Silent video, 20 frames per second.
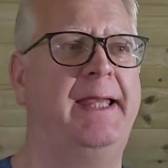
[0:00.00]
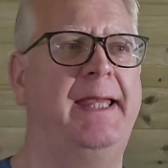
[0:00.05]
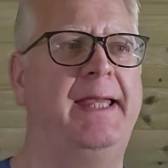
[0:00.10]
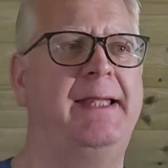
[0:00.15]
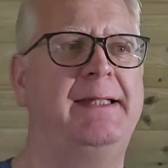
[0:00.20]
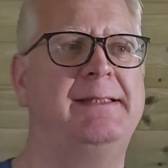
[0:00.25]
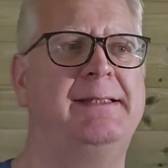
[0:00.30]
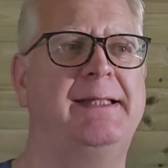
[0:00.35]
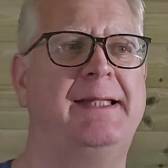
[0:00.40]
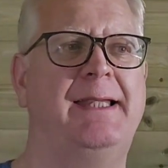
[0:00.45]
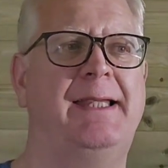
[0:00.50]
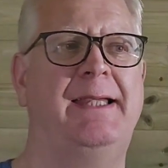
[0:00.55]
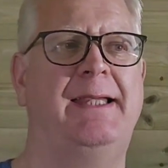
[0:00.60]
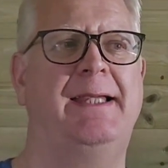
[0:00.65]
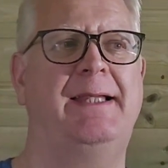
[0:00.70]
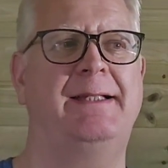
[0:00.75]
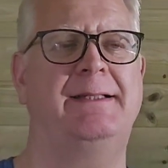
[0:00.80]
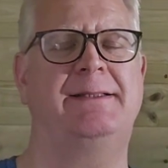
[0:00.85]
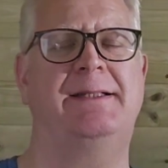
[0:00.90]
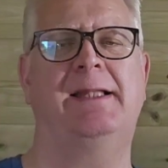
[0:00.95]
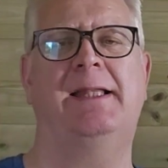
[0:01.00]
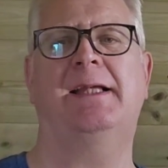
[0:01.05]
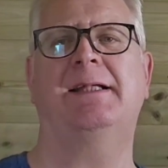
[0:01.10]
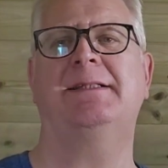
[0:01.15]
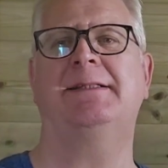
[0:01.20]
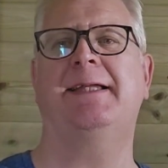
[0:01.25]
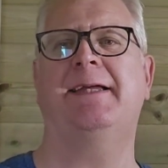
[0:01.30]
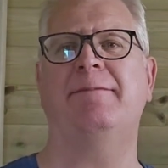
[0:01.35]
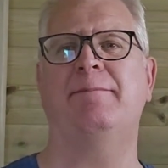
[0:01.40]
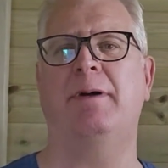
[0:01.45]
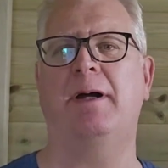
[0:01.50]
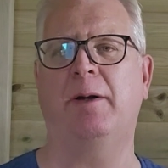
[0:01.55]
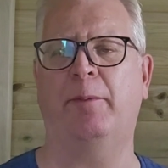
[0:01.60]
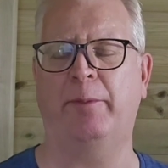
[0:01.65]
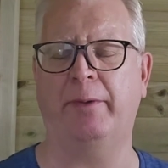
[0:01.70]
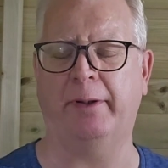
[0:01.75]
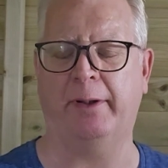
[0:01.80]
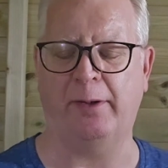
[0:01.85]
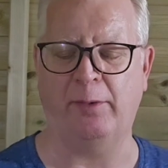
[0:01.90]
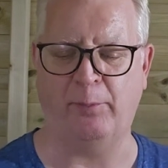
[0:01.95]
It is the last day of my
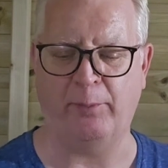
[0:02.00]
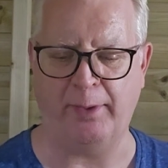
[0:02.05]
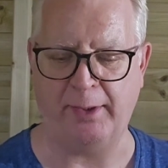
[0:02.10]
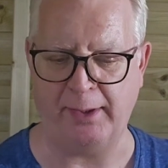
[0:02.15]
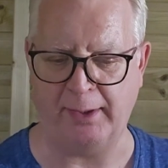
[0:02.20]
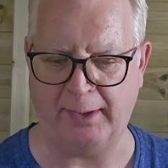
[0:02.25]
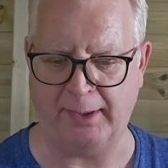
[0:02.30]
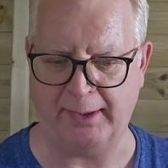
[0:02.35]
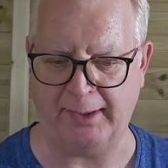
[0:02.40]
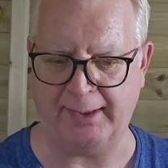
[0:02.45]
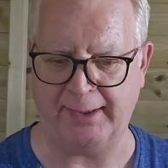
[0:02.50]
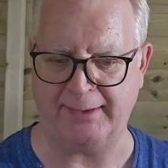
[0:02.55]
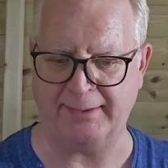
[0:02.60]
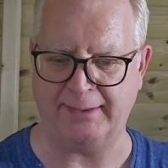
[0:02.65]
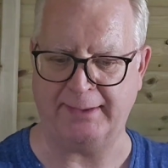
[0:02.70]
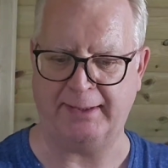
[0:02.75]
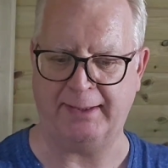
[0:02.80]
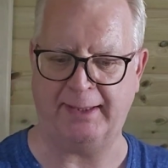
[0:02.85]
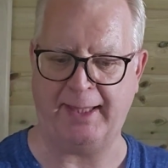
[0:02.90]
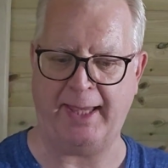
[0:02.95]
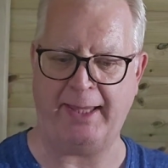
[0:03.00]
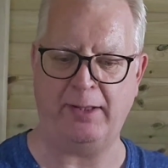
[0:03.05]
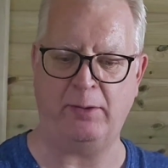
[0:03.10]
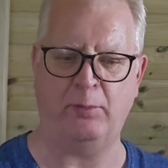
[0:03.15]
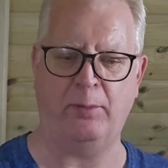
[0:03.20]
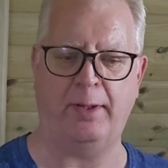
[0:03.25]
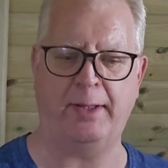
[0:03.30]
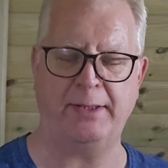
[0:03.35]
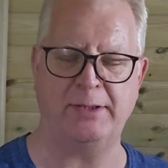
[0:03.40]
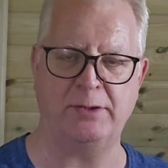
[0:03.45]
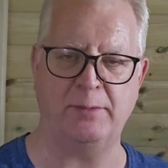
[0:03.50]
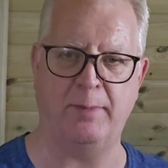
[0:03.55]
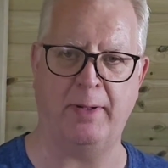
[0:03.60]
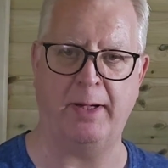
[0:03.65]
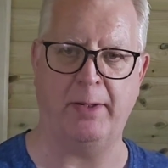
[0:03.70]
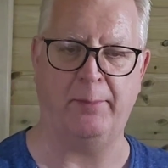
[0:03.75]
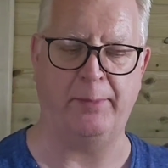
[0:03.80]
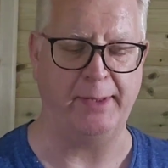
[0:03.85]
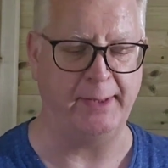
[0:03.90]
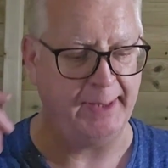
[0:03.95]
working week. It is the gateway to
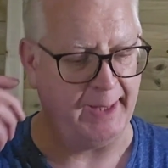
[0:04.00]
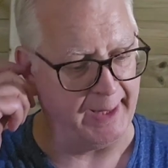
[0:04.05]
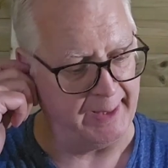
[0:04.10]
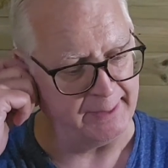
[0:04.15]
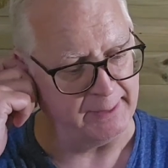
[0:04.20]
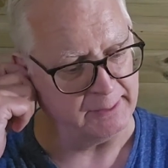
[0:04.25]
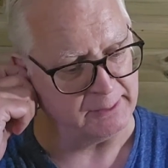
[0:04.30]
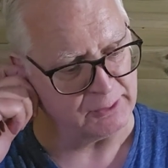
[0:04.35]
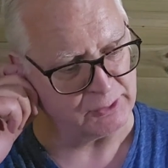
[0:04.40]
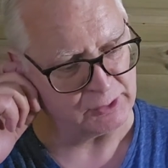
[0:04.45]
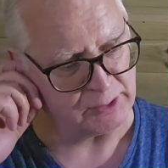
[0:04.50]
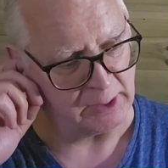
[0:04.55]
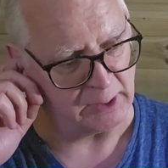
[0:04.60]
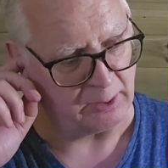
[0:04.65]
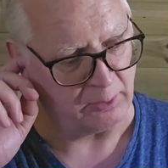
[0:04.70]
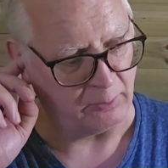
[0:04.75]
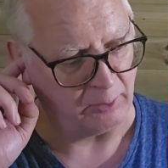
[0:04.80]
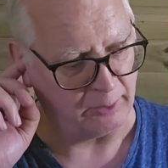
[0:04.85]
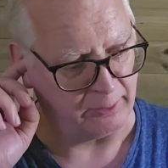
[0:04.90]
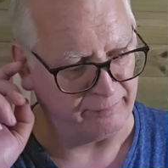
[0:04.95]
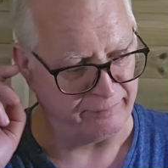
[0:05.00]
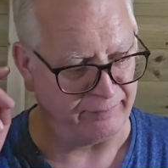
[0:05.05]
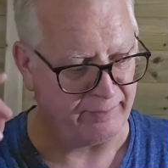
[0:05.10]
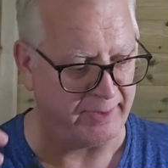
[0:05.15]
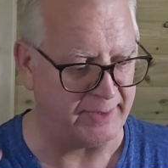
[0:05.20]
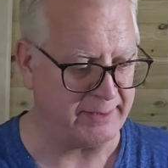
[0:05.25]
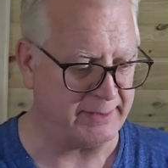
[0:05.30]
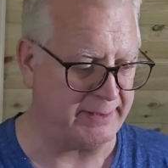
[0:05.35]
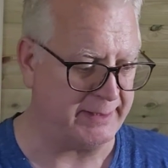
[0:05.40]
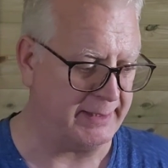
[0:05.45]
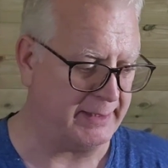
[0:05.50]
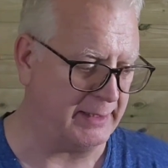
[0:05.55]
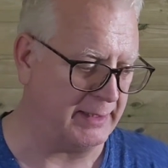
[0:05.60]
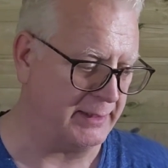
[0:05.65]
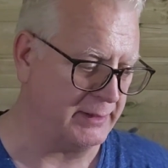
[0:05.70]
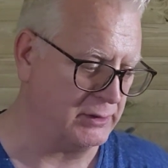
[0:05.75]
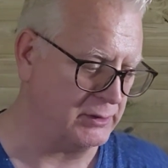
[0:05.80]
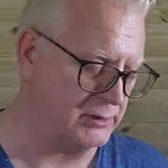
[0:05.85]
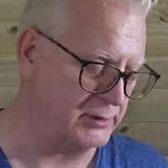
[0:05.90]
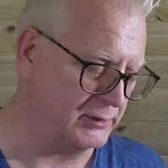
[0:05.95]
my weekend. So on a Friday, I
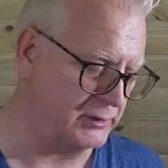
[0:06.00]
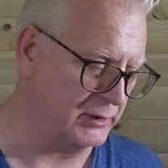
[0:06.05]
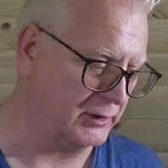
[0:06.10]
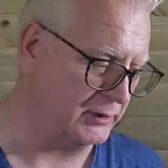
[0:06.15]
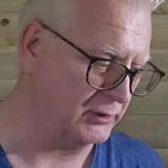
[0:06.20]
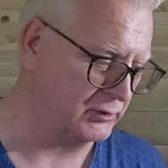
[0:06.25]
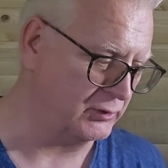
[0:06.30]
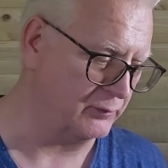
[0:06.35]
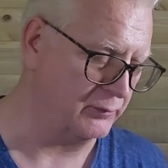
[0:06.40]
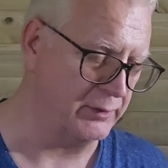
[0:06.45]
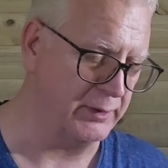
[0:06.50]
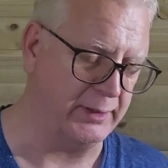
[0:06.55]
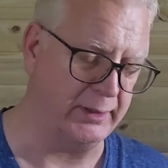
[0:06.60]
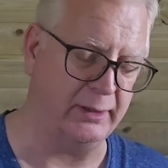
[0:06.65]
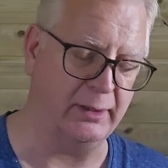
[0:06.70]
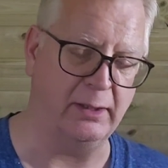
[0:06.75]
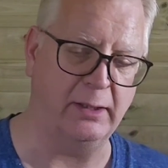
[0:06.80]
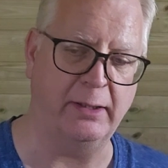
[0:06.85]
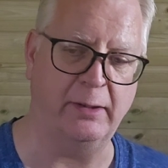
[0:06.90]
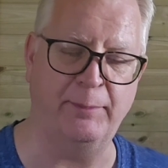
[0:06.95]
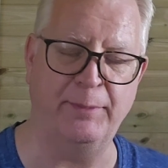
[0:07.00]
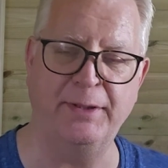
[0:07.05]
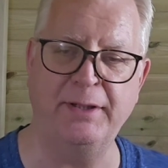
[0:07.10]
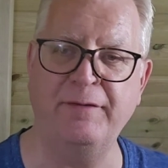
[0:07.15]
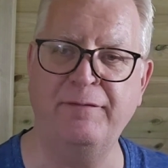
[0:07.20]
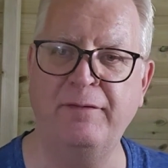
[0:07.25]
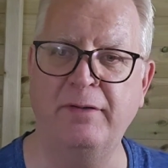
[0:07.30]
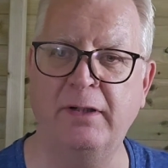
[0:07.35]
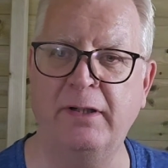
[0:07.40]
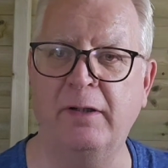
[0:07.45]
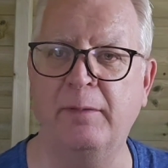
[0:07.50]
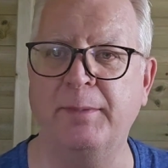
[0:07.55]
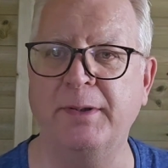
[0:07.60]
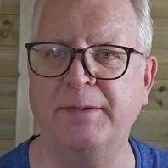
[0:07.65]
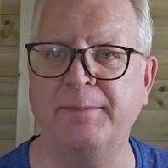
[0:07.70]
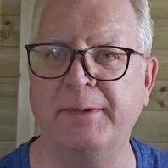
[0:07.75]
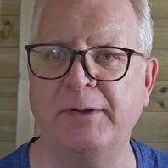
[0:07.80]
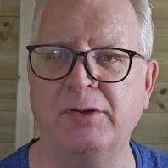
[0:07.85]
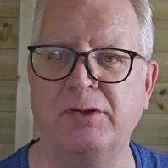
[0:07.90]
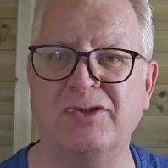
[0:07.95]
like to do something a little bit different, a little
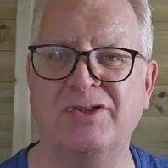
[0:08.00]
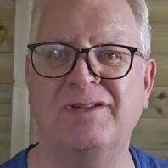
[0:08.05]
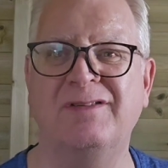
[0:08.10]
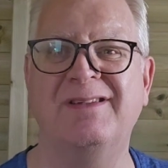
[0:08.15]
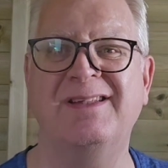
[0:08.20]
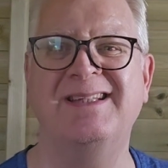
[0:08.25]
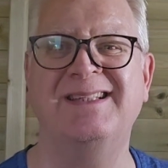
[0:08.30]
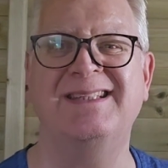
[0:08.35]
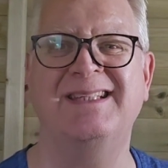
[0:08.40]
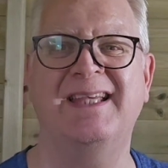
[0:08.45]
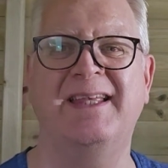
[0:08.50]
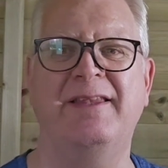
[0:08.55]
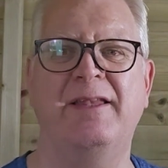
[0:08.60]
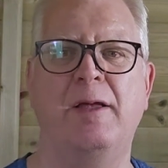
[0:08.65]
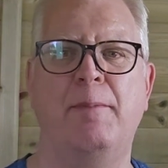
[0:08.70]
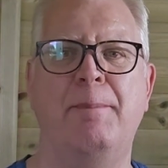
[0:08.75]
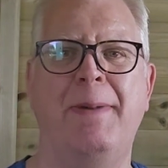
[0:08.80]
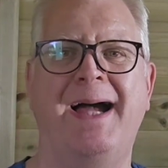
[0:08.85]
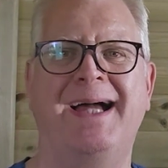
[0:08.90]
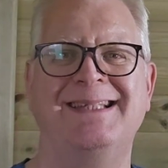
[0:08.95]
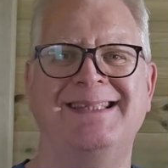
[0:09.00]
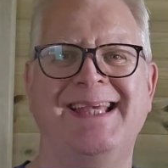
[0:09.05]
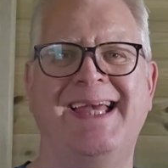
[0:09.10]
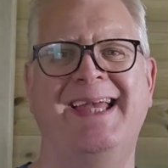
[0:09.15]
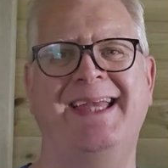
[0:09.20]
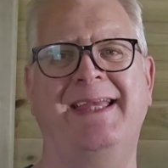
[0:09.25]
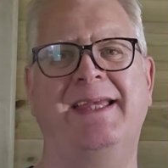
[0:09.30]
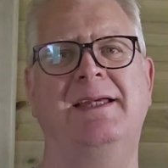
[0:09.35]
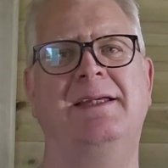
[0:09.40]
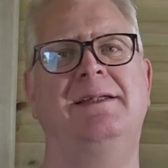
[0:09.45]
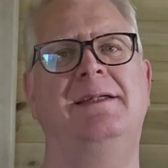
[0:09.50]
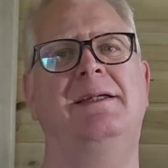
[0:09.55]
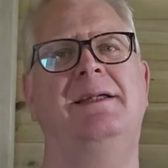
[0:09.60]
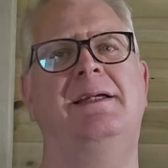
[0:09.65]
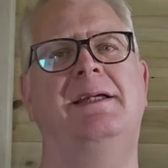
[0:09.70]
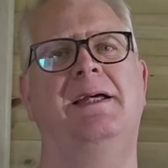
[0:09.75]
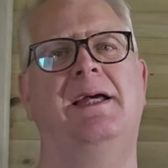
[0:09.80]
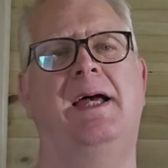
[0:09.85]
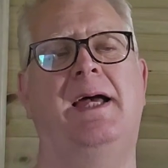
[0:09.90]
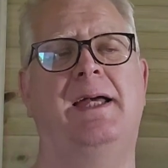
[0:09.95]
bit special, something to get the pâté
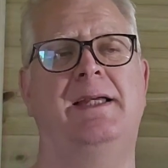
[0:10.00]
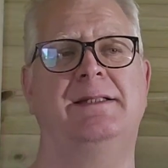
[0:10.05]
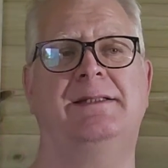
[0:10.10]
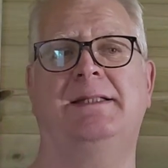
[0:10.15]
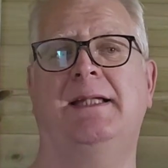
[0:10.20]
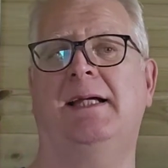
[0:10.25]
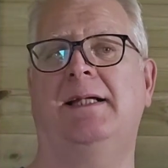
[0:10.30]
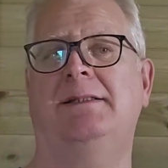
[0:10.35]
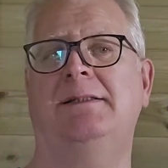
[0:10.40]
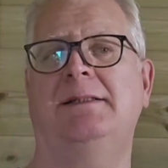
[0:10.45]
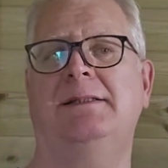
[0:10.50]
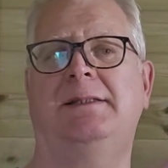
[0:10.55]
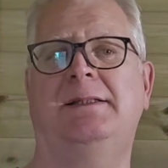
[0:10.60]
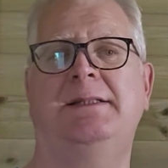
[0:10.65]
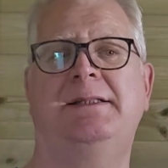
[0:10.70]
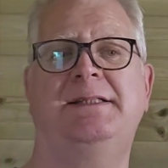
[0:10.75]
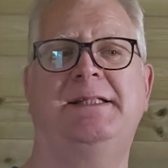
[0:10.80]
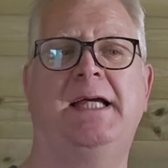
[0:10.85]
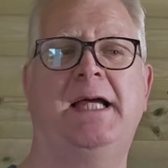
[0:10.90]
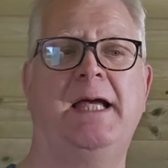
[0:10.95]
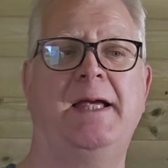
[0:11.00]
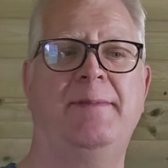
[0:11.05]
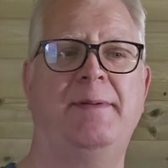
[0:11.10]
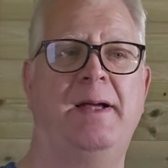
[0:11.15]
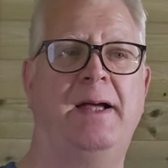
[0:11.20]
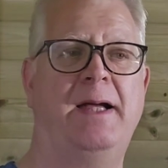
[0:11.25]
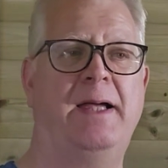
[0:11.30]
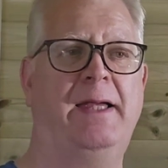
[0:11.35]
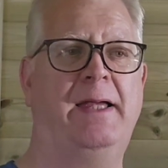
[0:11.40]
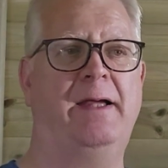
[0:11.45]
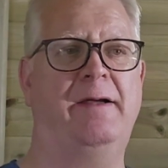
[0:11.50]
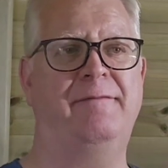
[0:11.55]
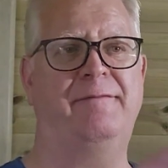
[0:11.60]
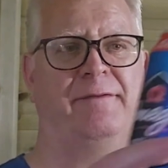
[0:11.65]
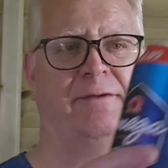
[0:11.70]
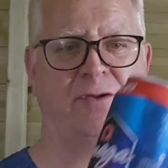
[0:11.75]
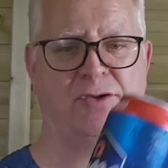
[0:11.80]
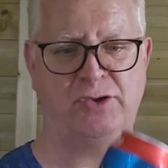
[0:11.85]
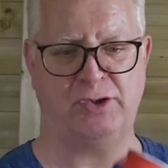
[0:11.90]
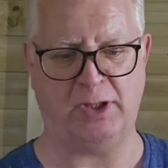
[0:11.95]
started. This time I
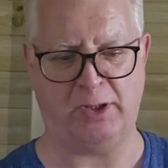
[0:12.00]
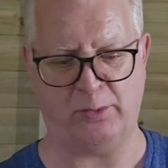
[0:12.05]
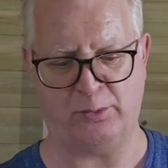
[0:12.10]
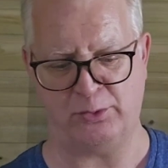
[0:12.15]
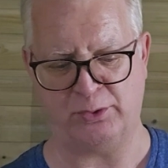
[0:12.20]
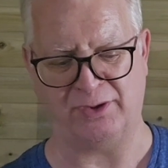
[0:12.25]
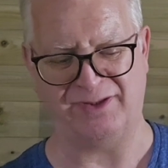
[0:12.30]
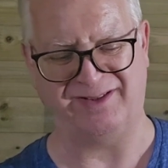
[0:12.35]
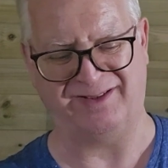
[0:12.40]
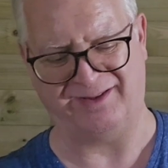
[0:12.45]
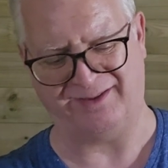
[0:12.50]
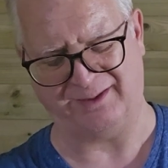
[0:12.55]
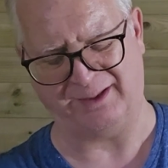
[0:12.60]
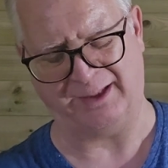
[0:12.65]
have chosen...